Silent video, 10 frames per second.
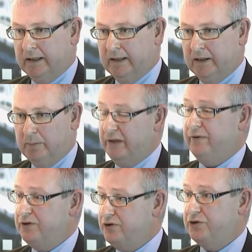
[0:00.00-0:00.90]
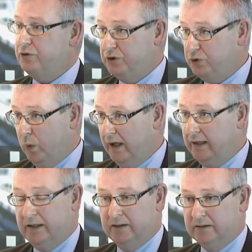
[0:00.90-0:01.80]
Manufacturers such as
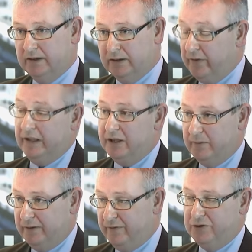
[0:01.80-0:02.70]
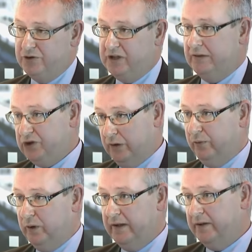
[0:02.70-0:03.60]
WEG and other leading manufacturers have
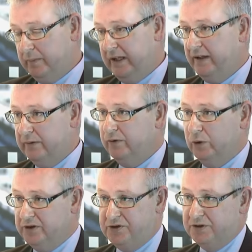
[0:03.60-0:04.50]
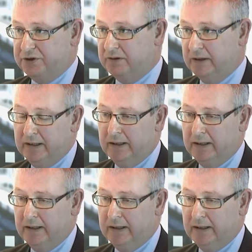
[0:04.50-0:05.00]
software that make that informed decision.